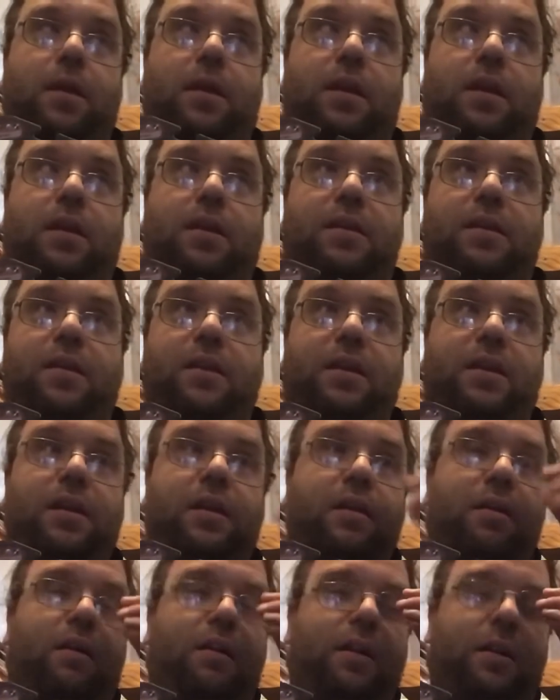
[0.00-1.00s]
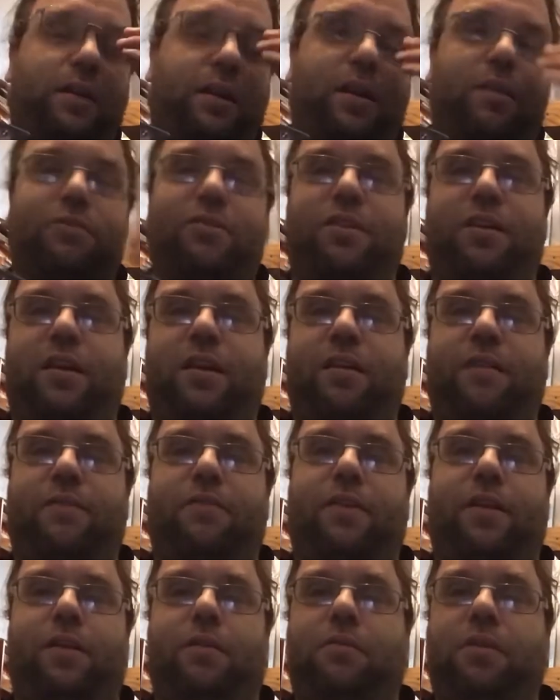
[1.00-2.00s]
in the encounter deck for
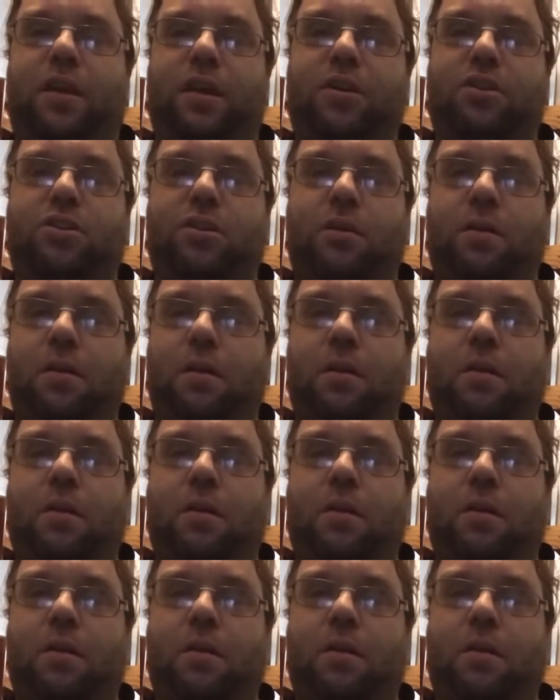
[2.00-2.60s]
that location